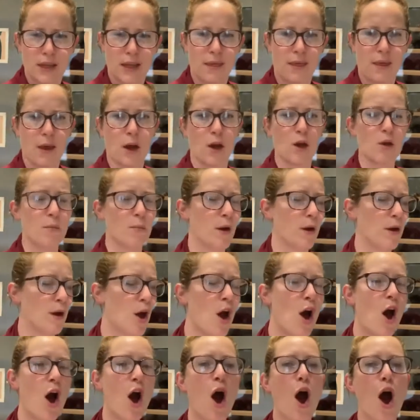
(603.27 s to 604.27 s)
in the open,
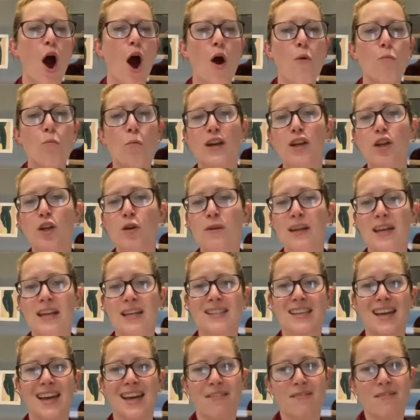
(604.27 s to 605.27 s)
and when you
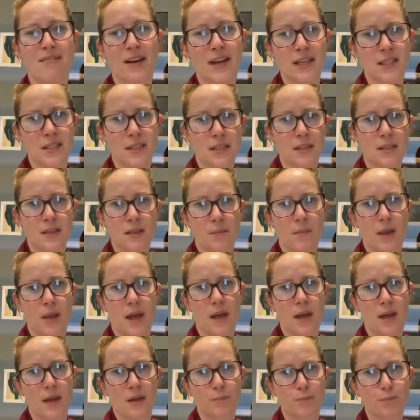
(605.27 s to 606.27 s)
need to invest in
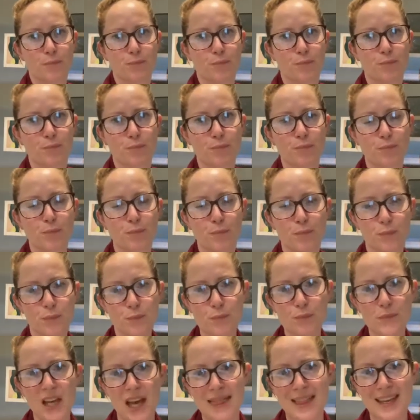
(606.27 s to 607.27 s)
something
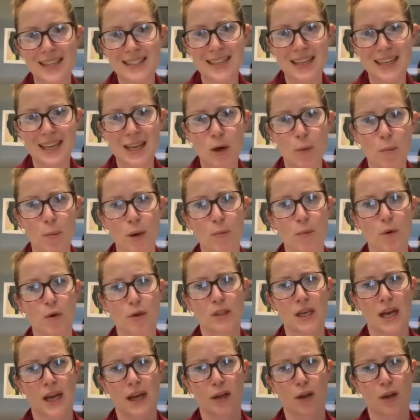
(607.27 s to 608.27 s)
that's a little bit
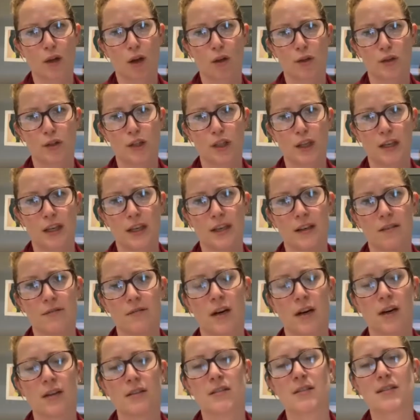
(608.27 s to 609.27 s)
more technologically
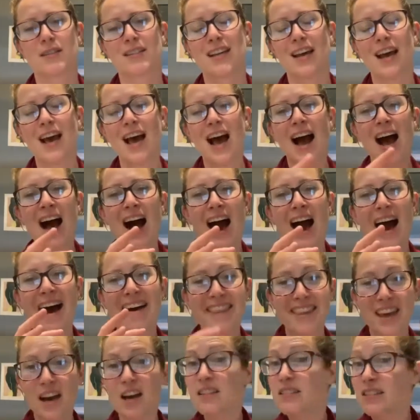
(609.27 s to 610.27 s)
advanced.
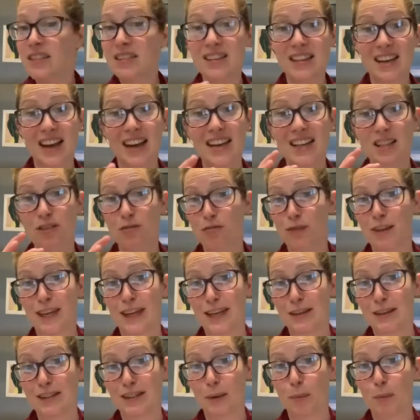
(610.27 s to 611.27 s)
And the answer to that is
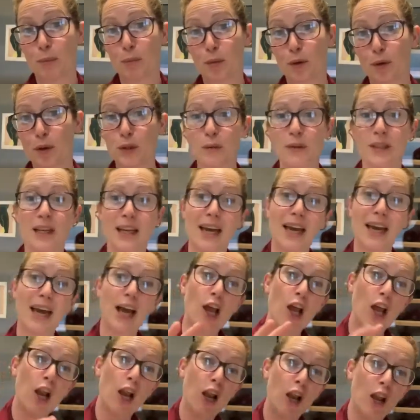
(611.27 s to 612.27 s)
really simple.
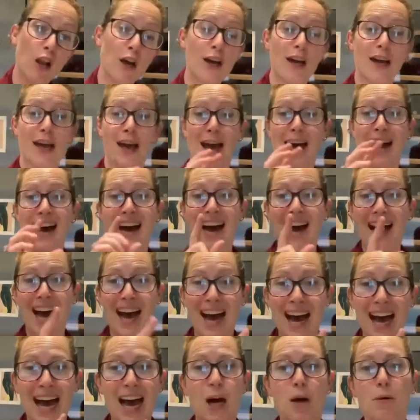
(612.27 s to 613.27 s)
Look at
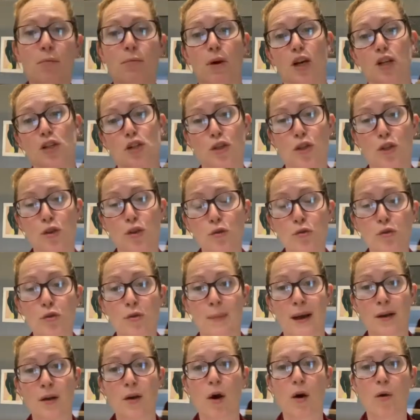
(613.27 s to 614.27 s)
how much you
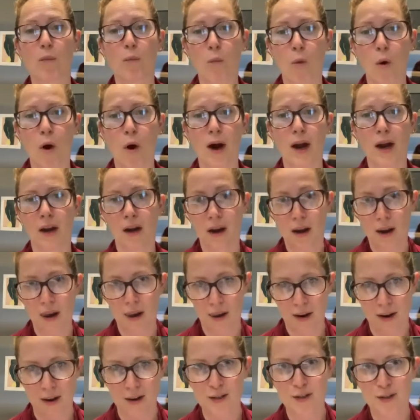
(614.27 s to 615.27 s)
spent on wine
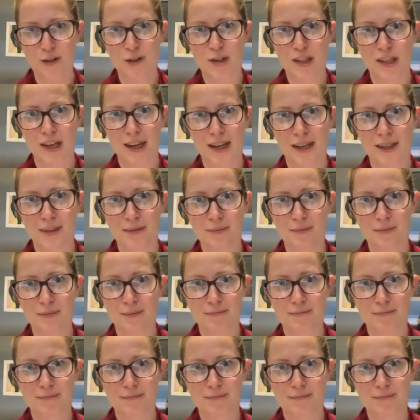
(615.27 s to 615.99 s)
last year.